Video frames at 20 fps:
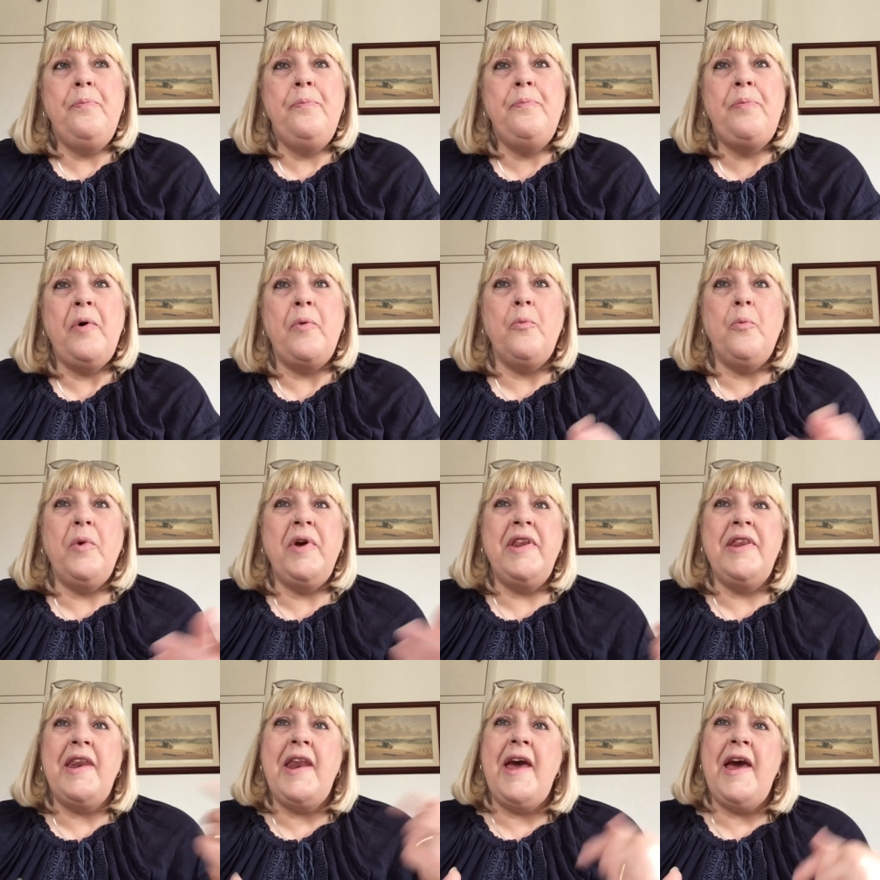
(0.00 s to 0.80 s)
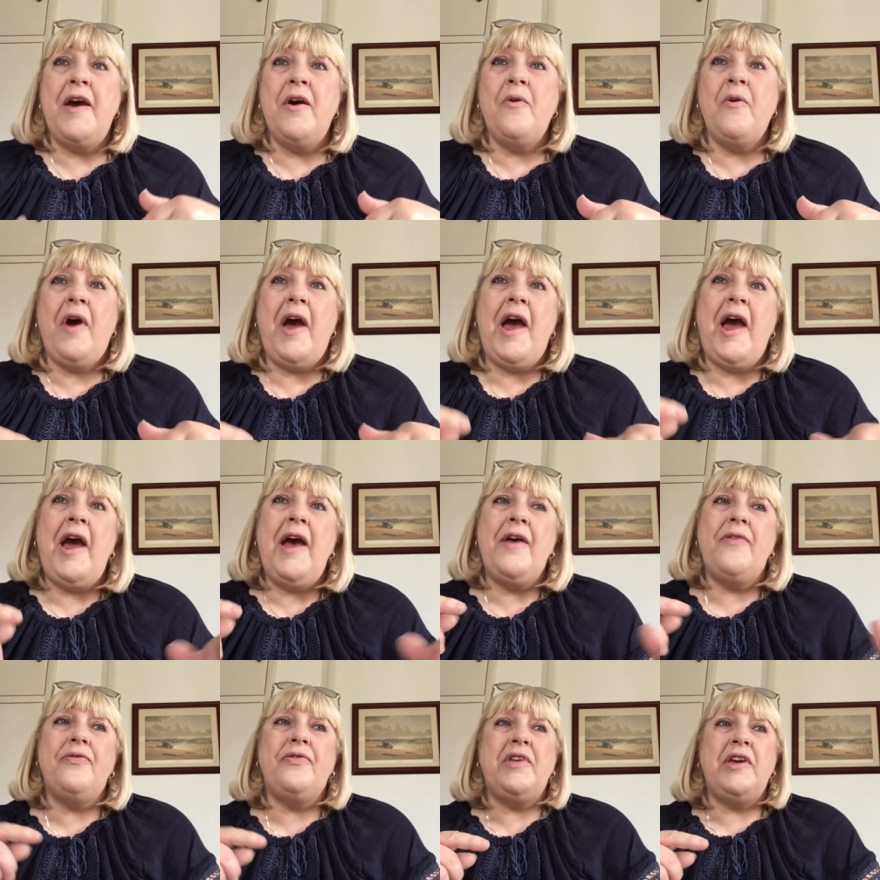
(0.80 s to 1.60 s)
But we're now
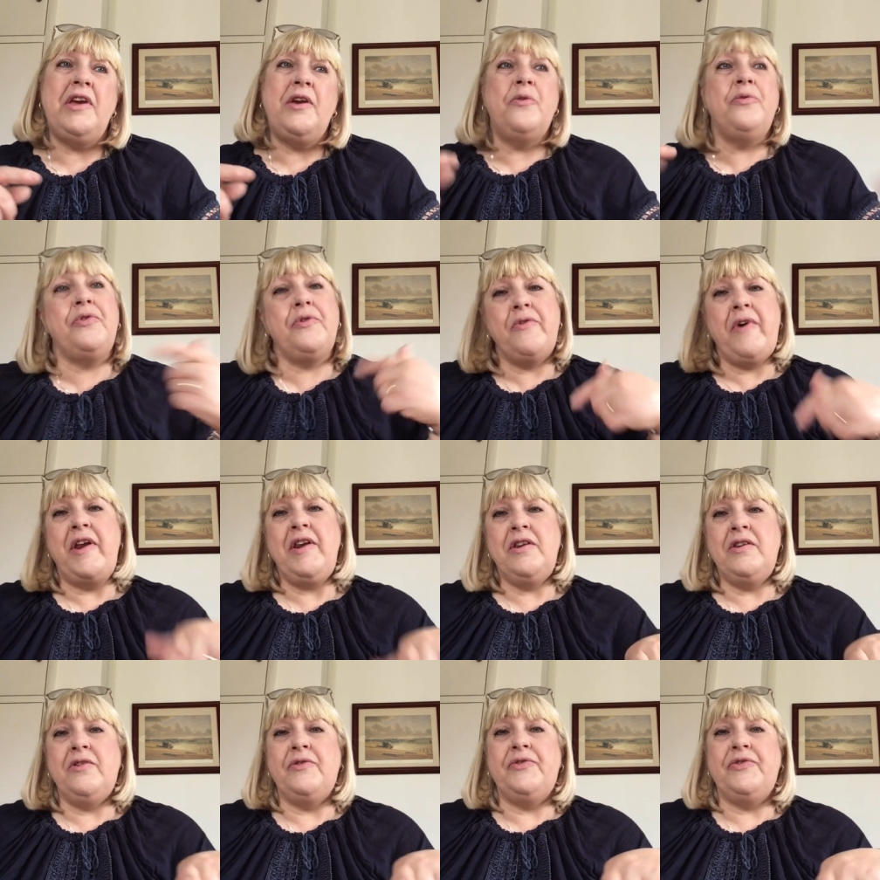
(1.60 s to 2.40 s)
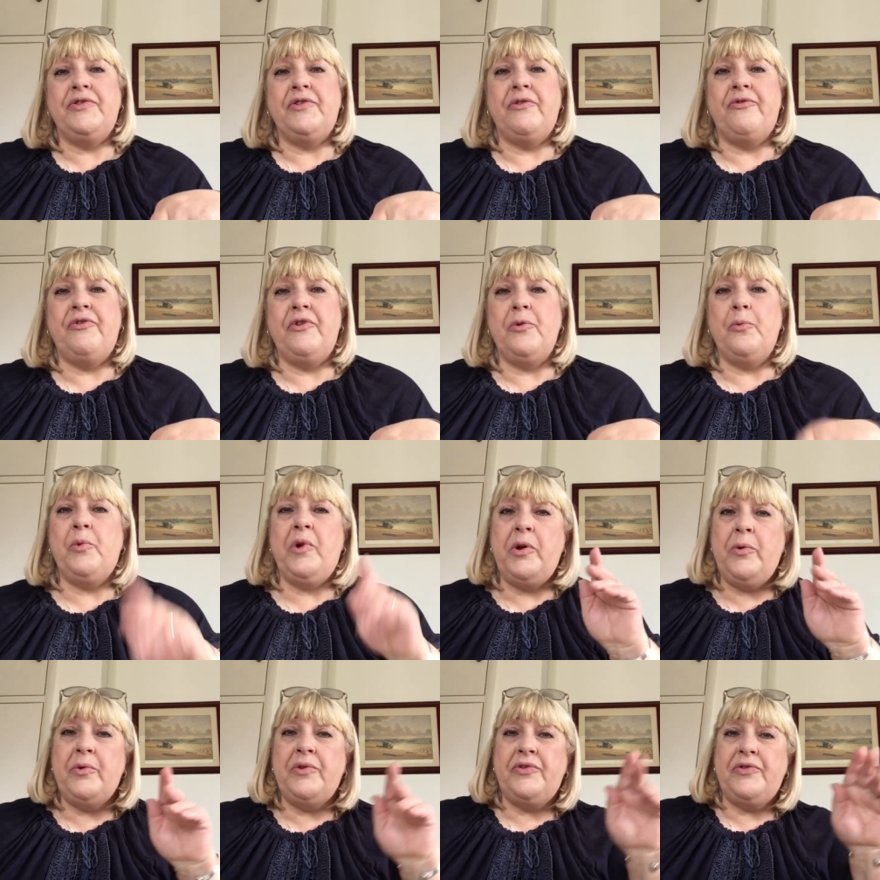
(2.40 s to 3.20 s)
at the other end of Suffolk.
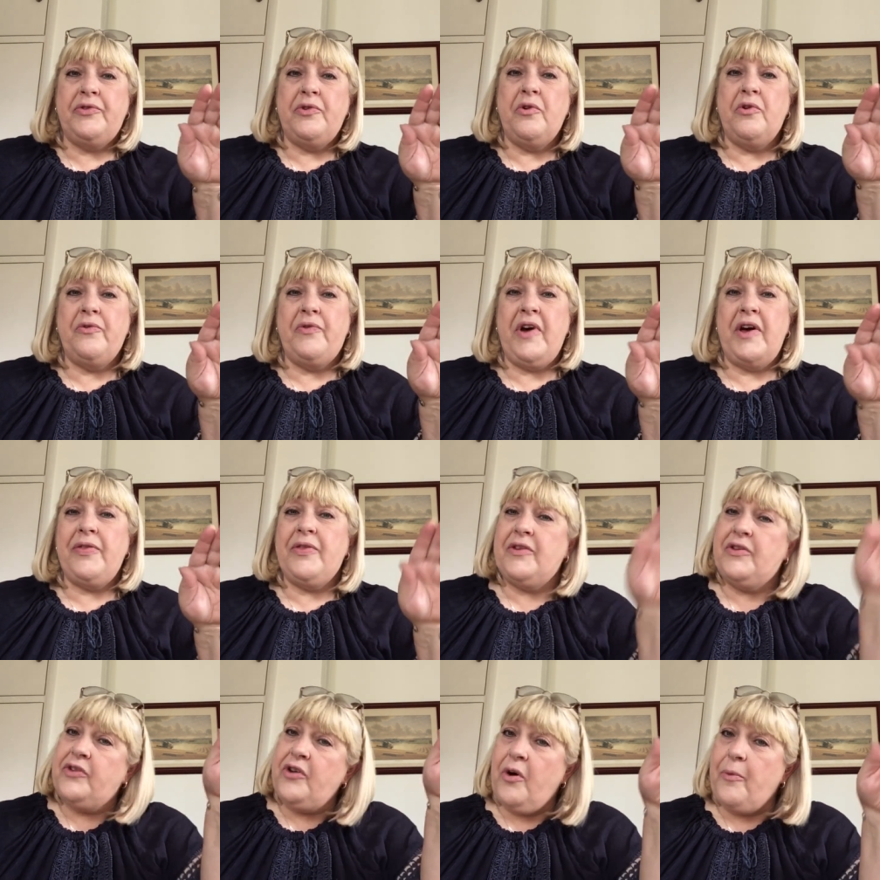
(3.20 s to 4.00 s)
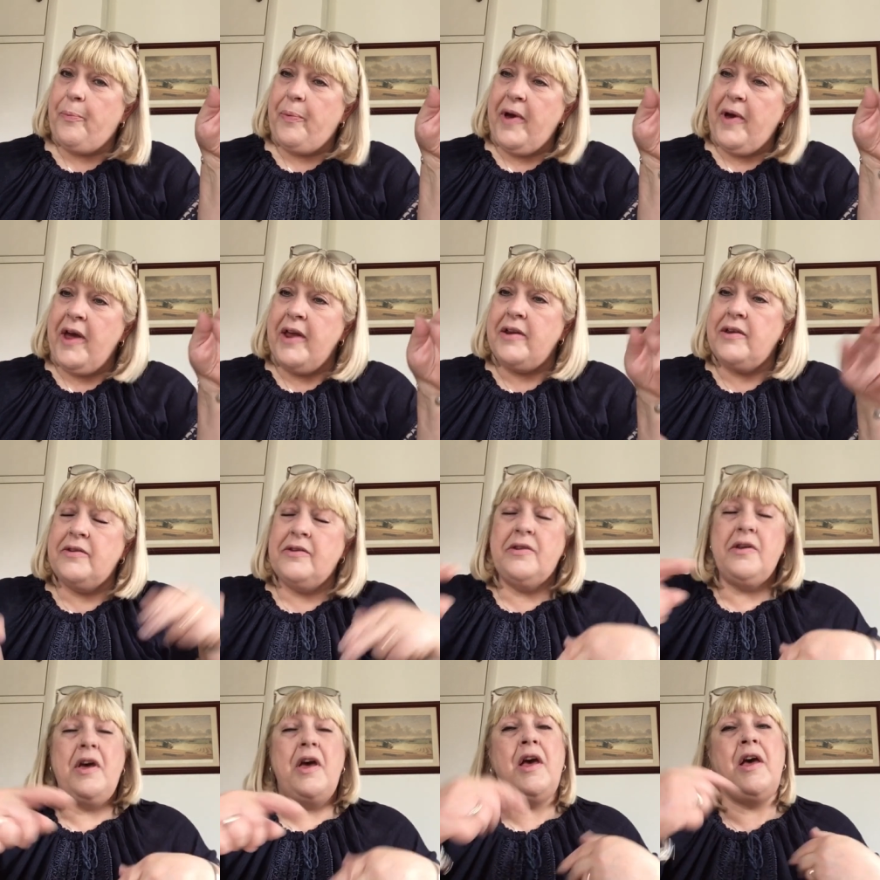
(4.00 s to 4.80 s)
We were sort of at the top
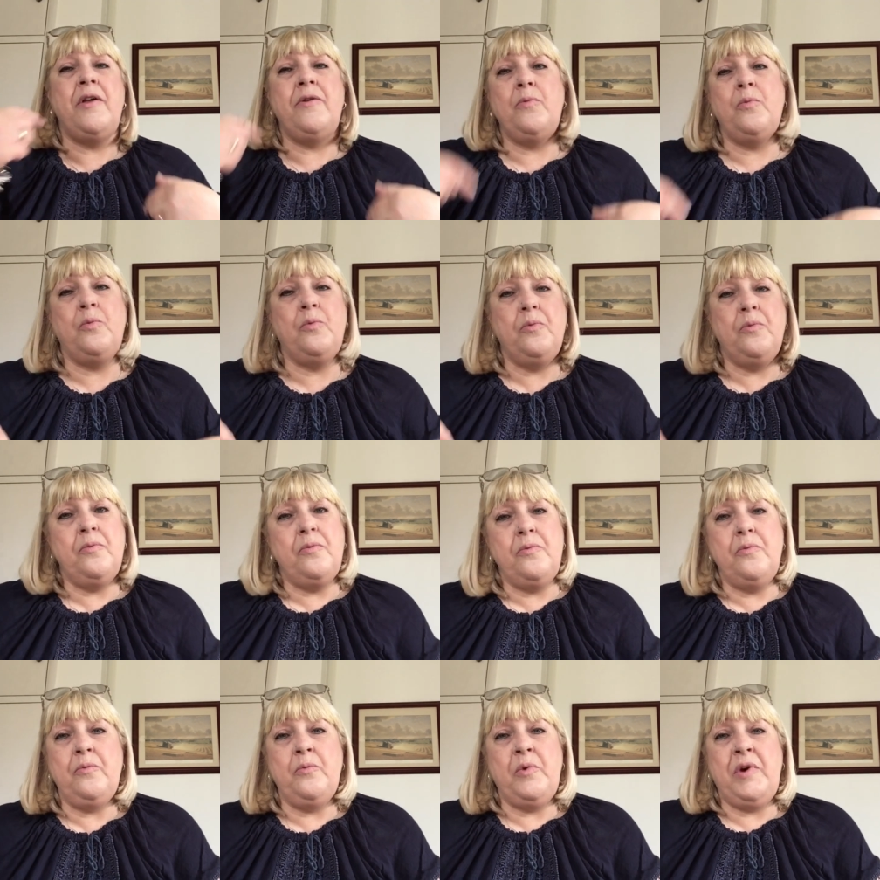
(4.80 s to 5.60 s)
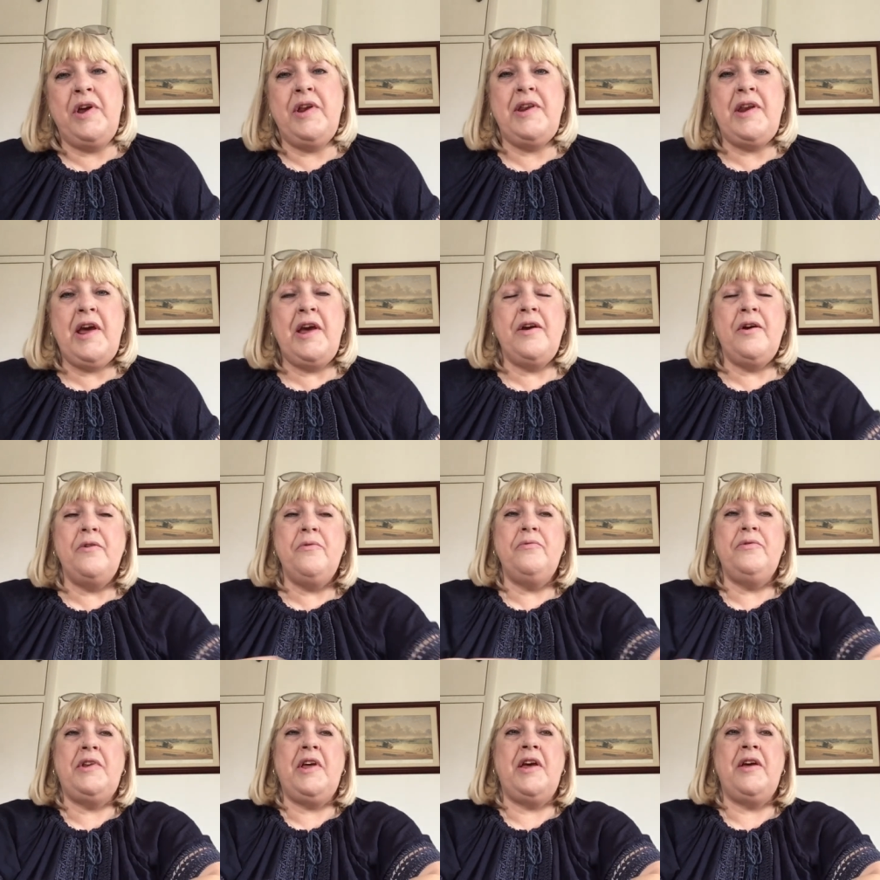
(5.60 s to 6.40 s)
end and we're now
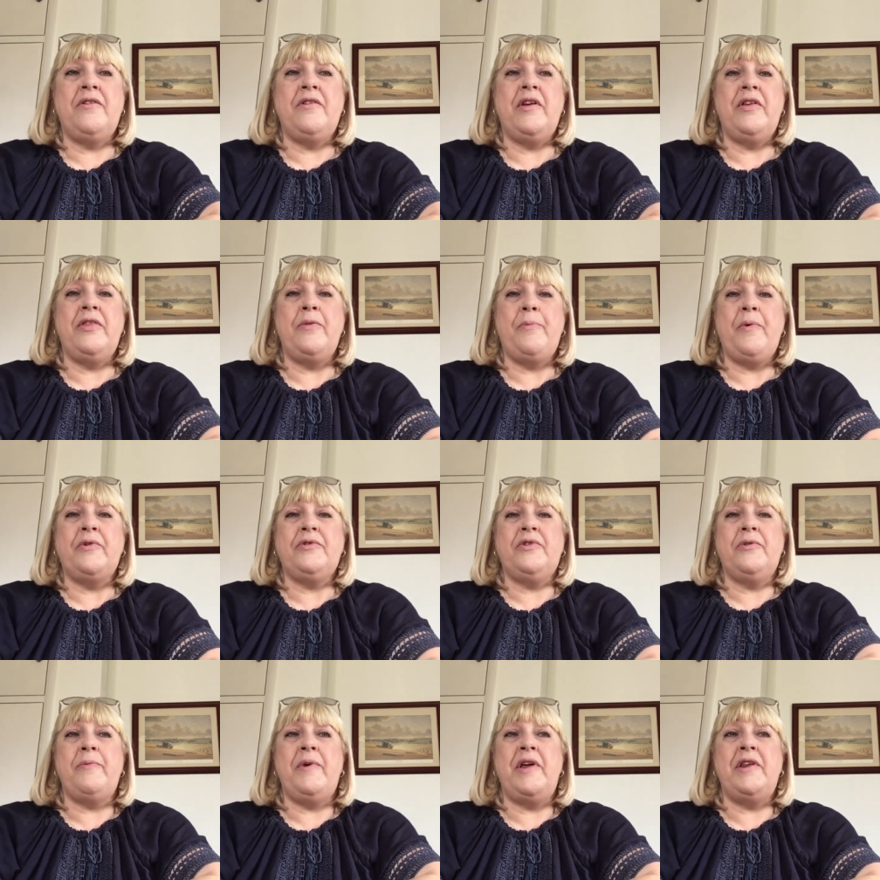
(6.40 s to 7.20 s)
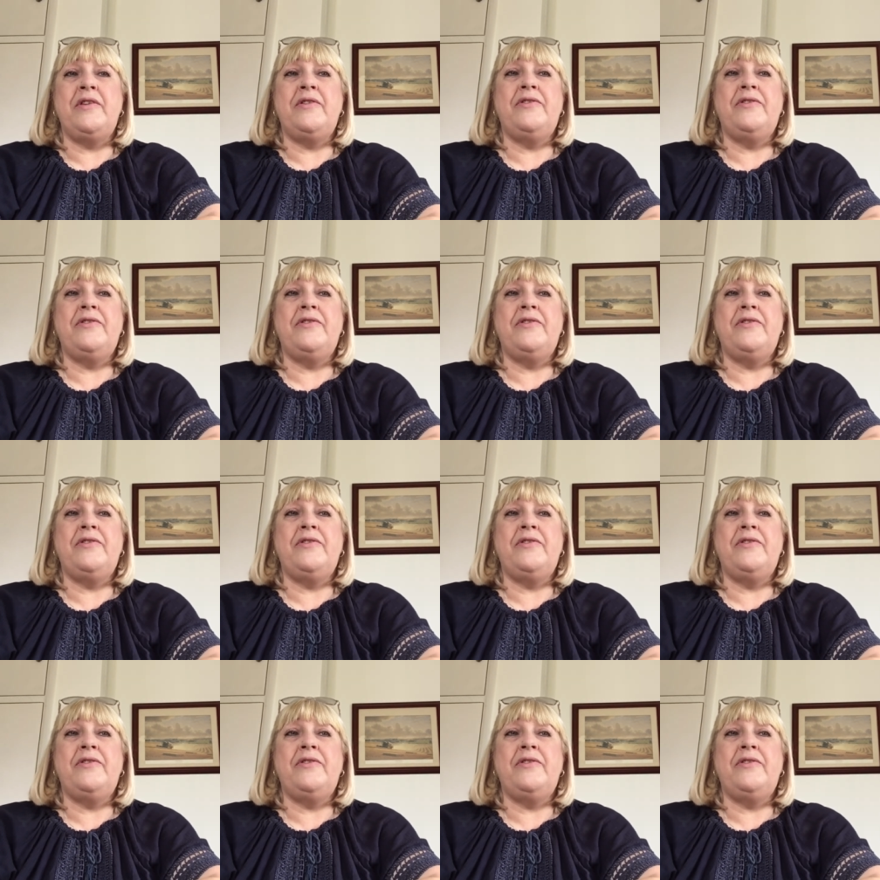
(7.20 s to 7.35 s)
down at the bottom end.